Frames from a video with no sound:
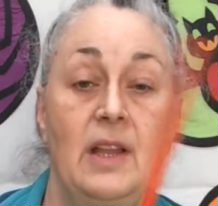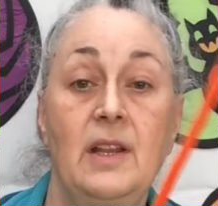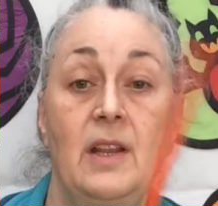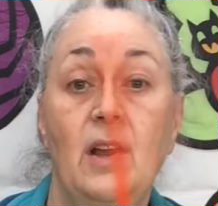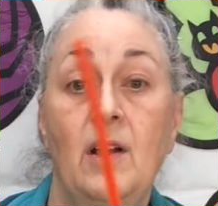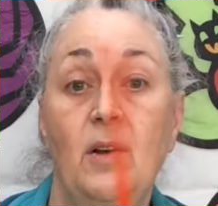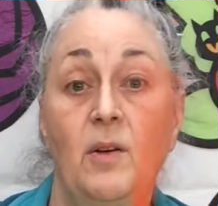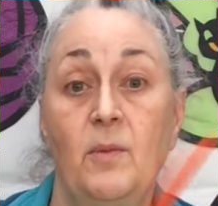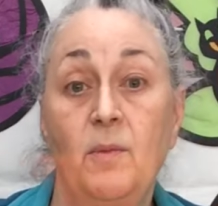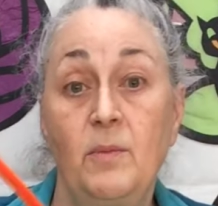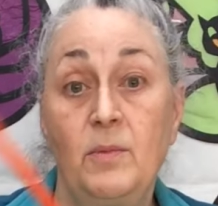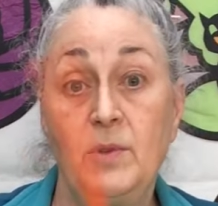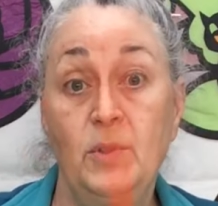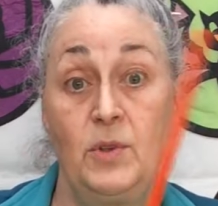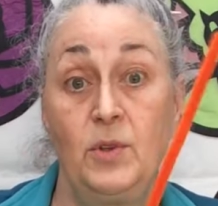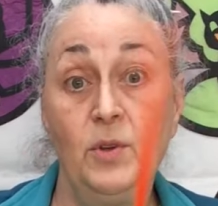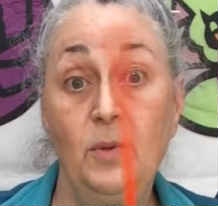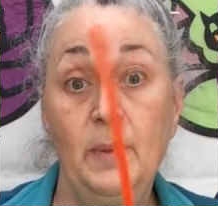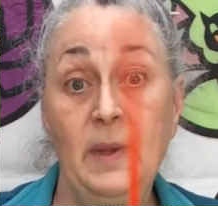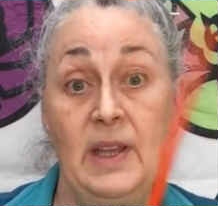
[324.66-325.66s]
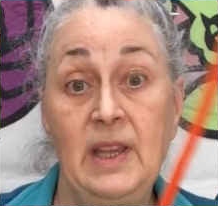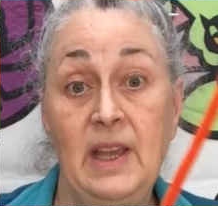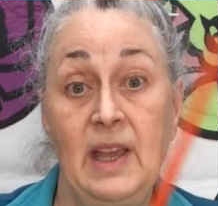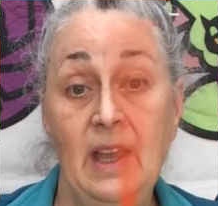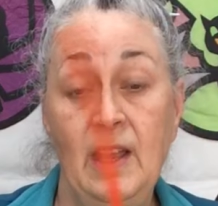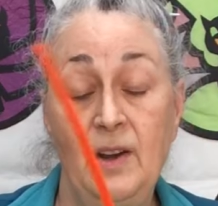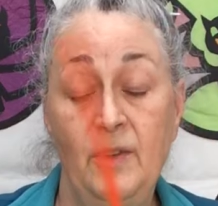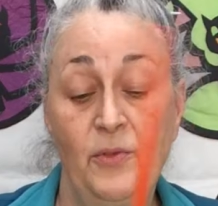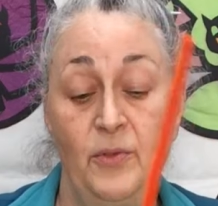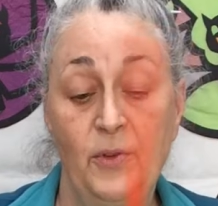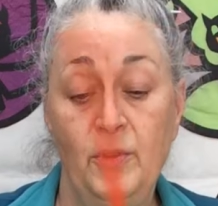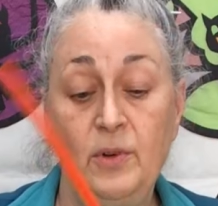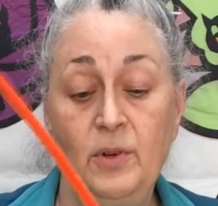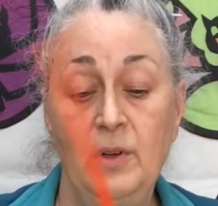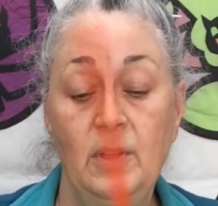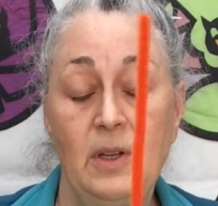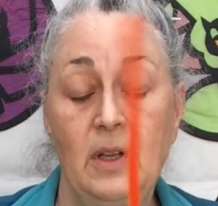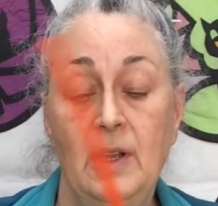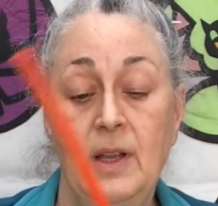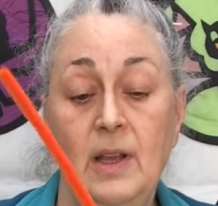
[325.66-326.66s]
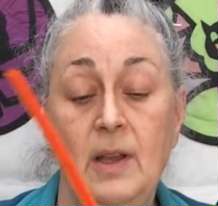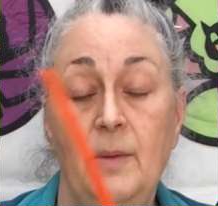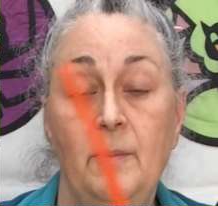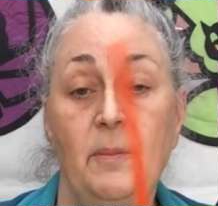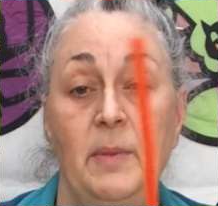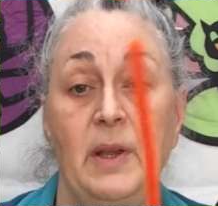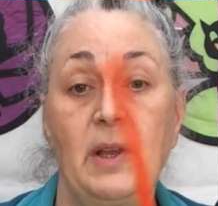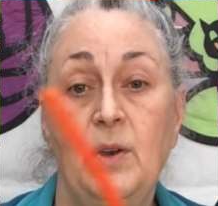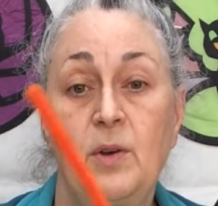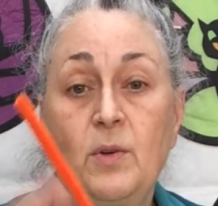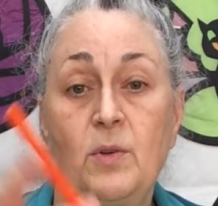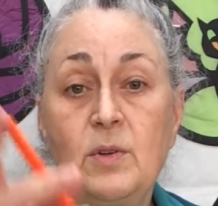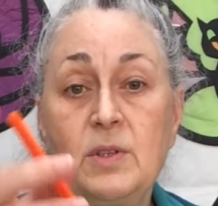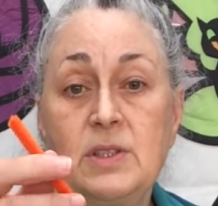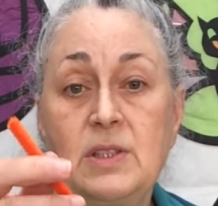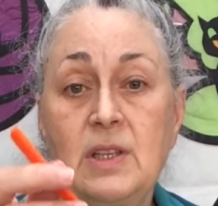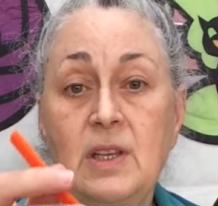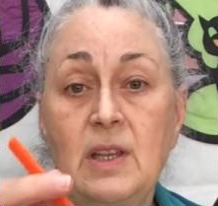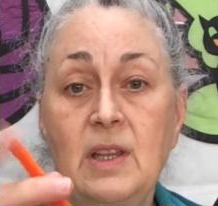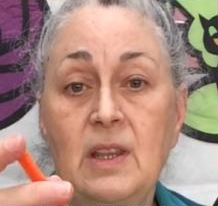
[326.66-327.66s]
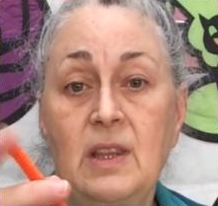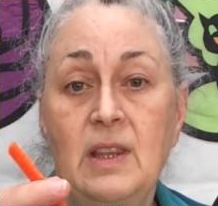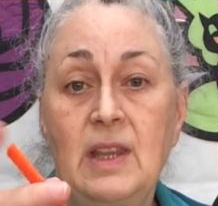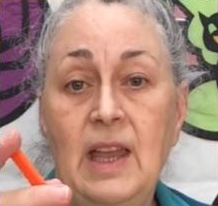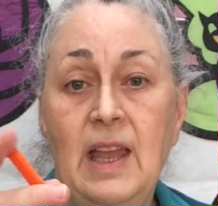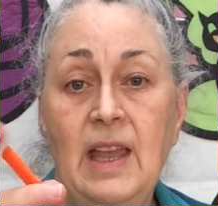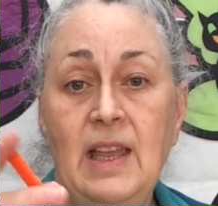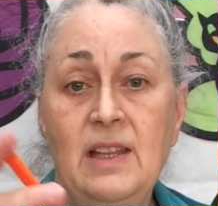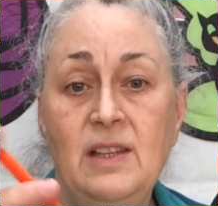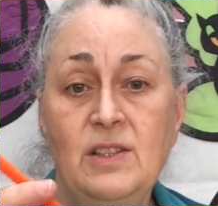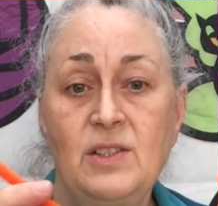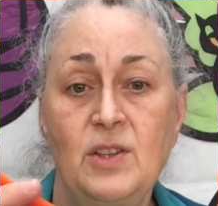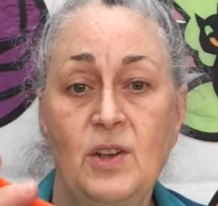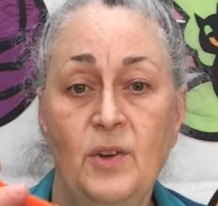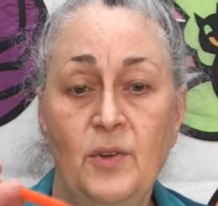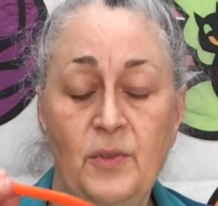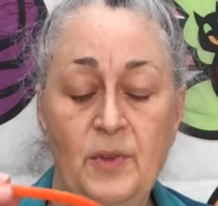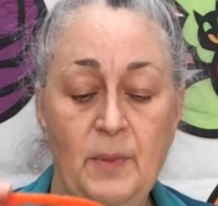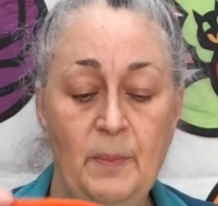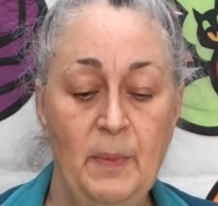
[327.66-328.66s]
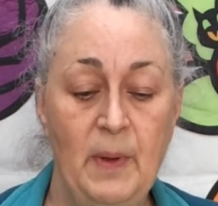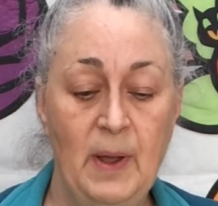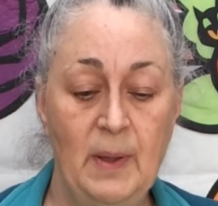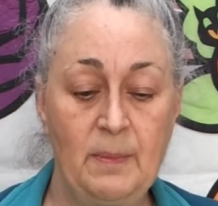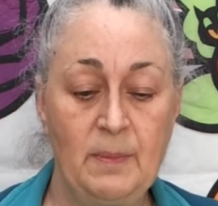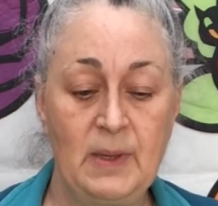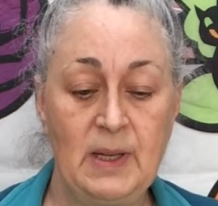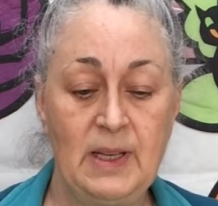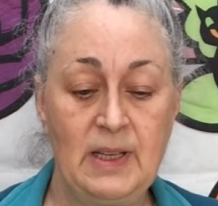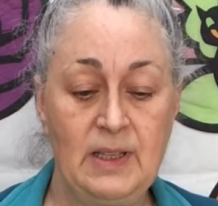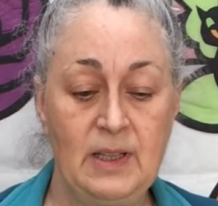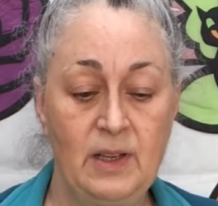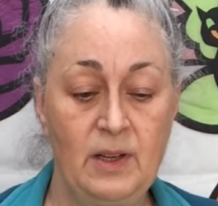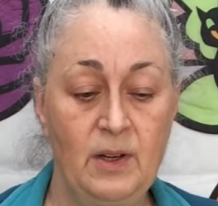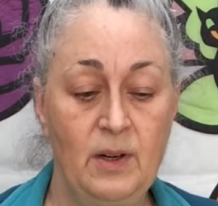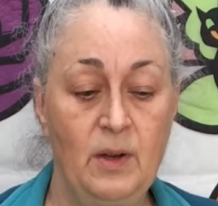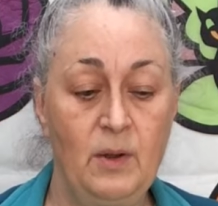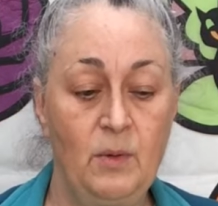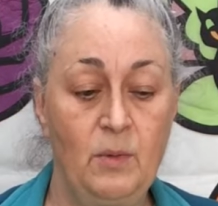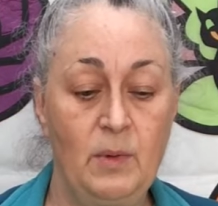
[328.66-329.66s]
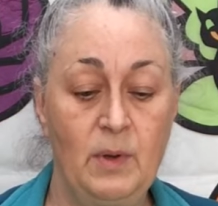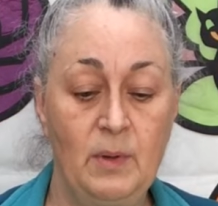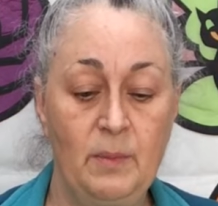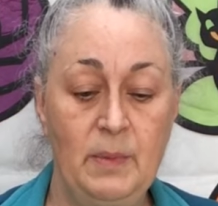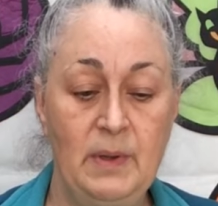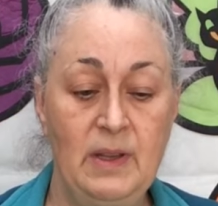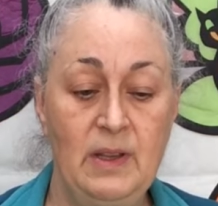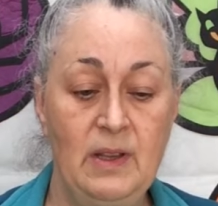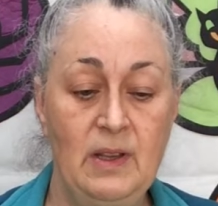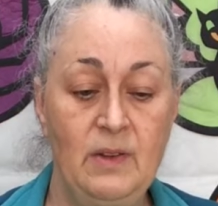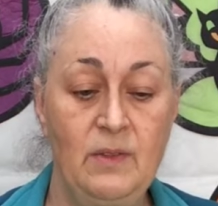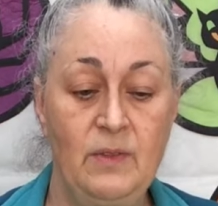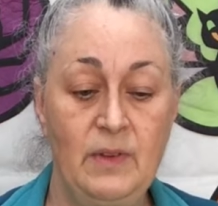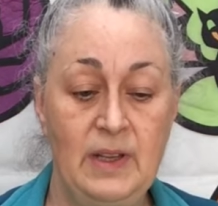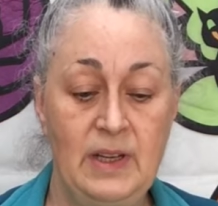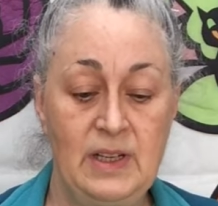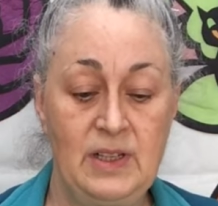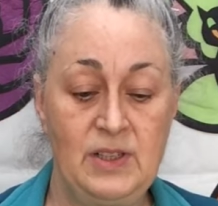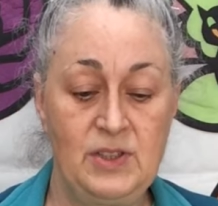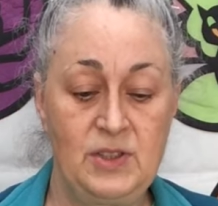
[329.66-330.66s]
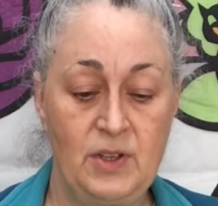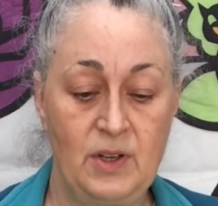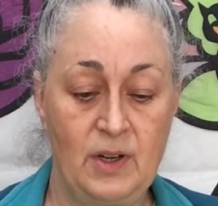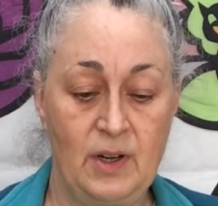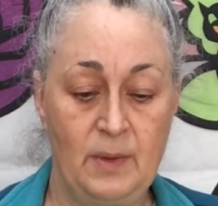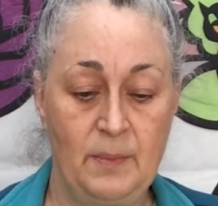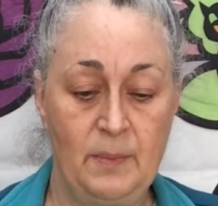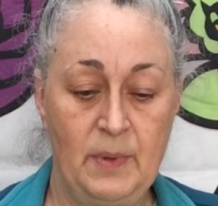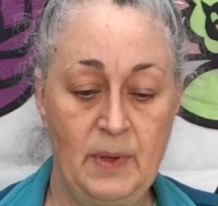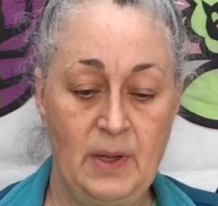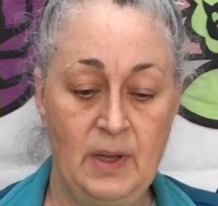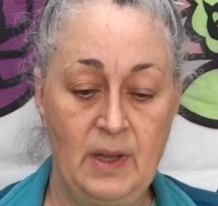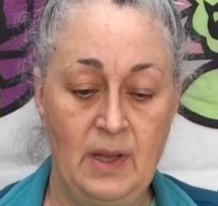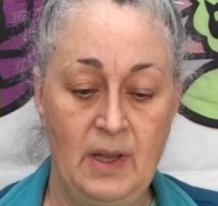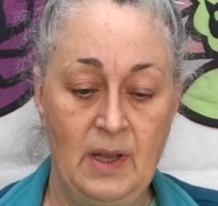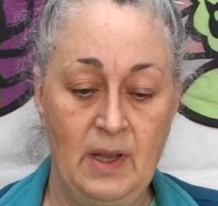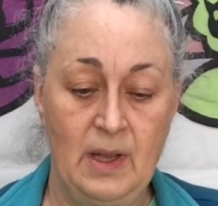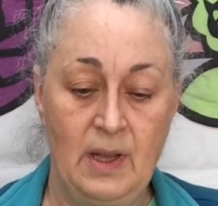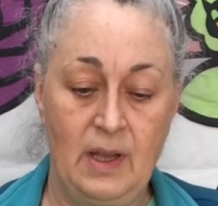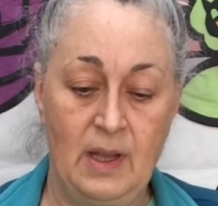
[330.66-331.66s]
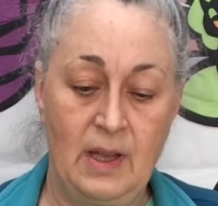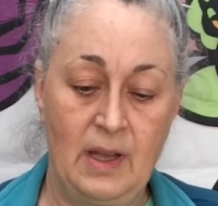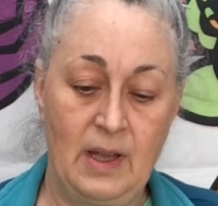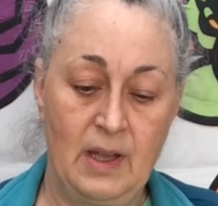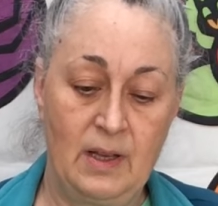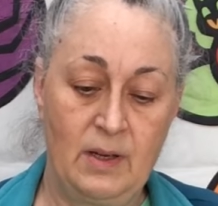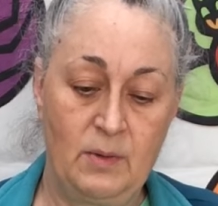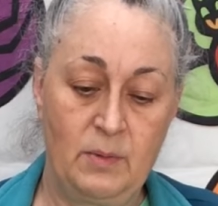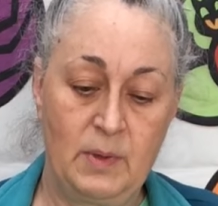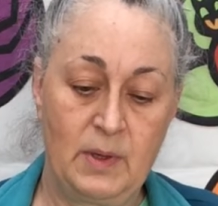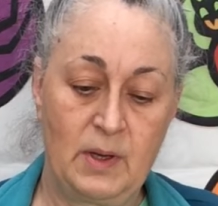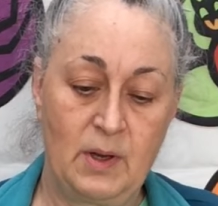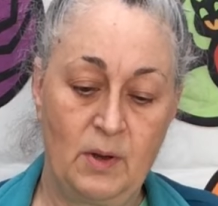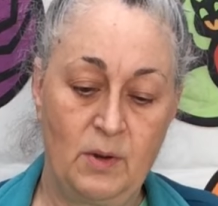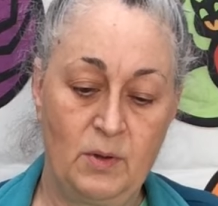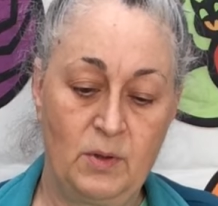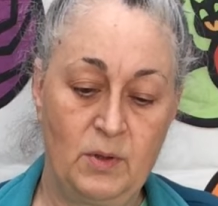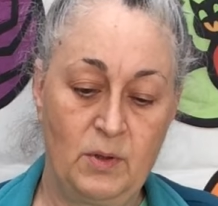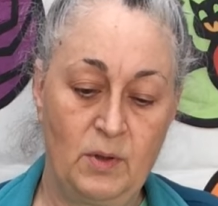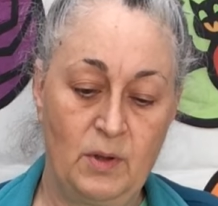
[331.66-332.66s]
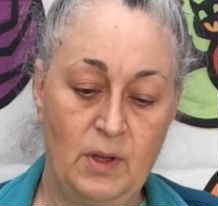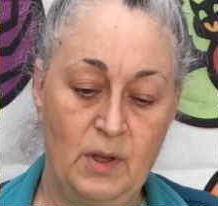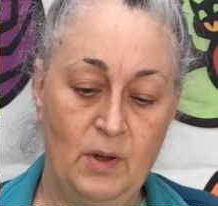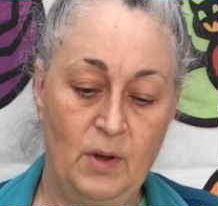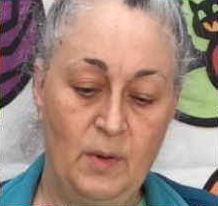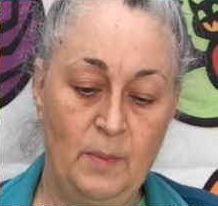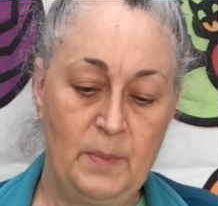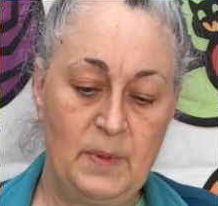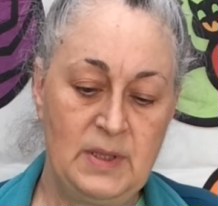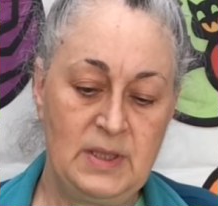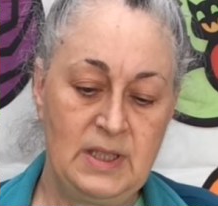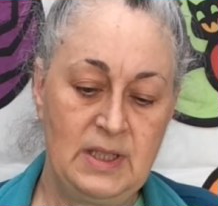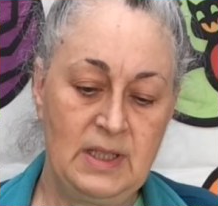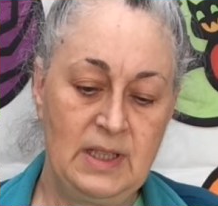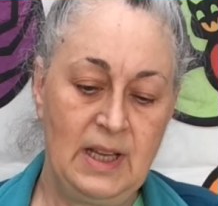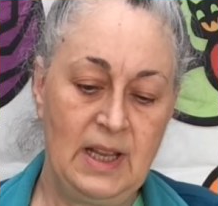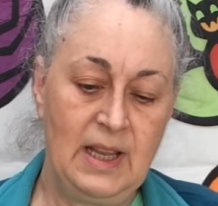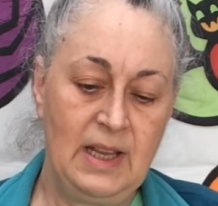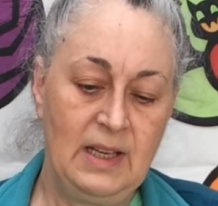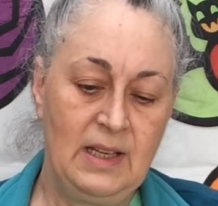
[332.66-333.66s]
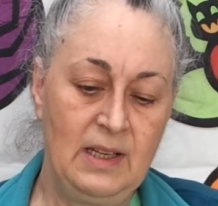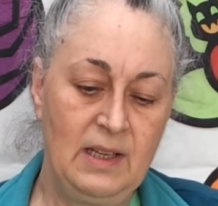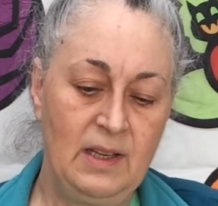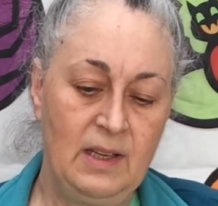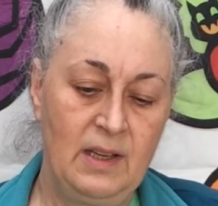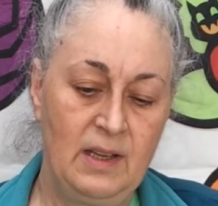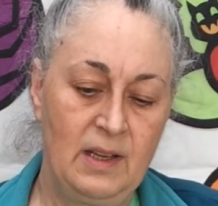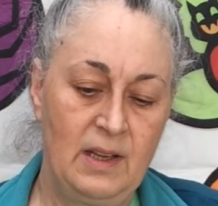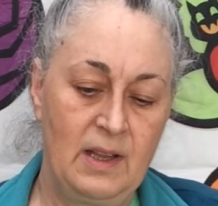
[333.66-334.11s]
Now, do be careful because the ends of the pipe cleaner will be very sharp. And we go to the opposite end.